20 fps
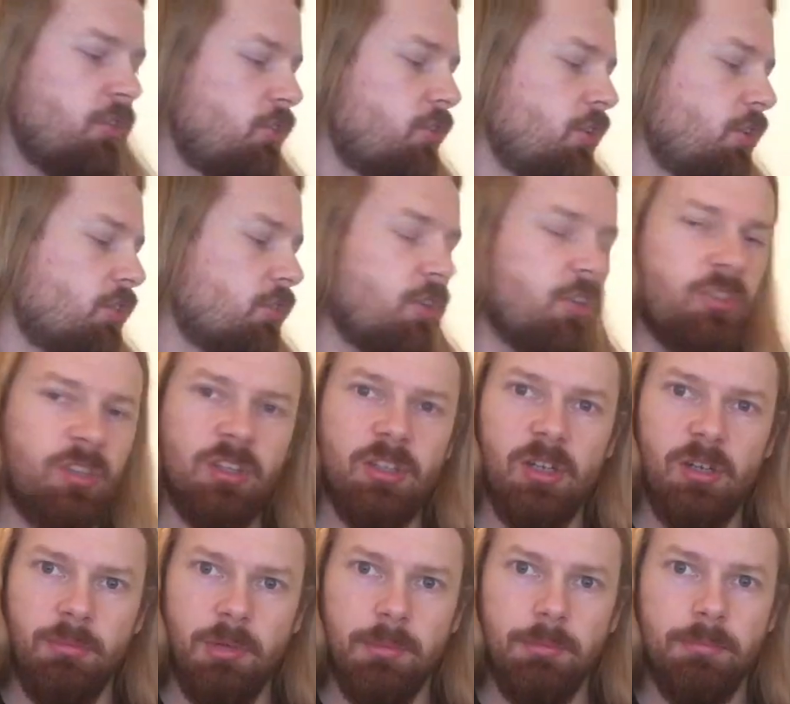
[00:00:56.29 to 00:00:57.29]
so it's going to sound a
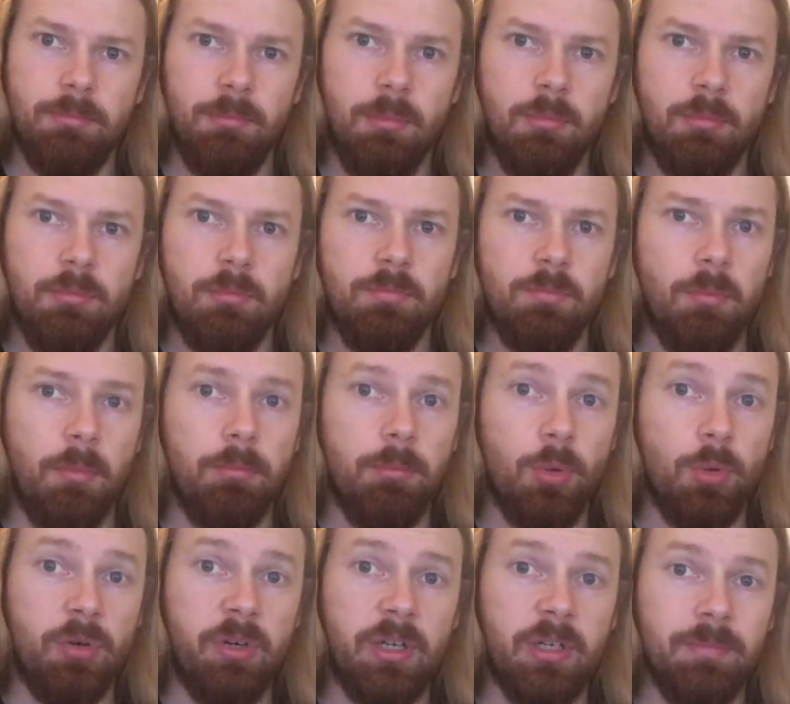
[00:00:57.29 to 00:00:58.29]
little bit
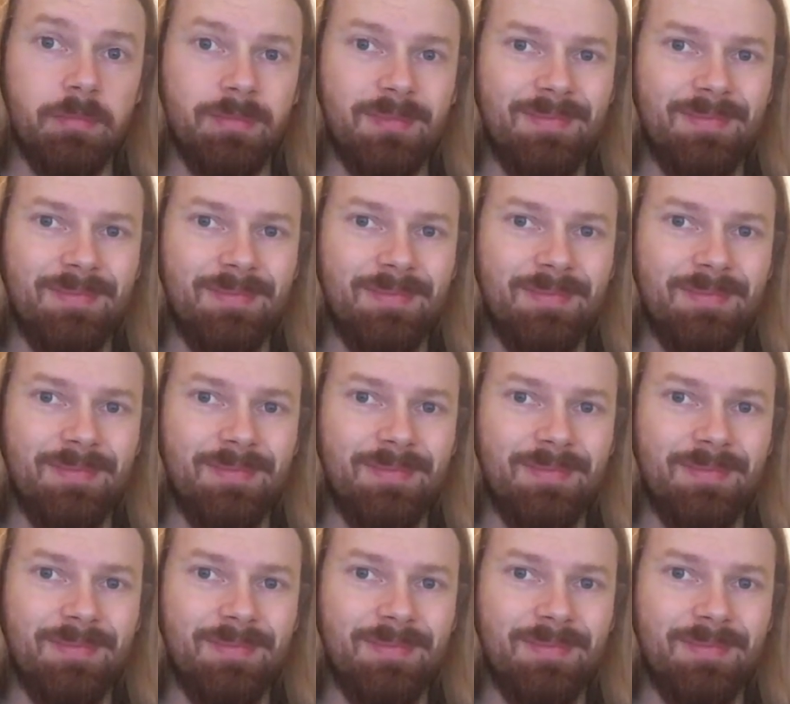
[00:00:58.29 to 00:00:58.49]
boring.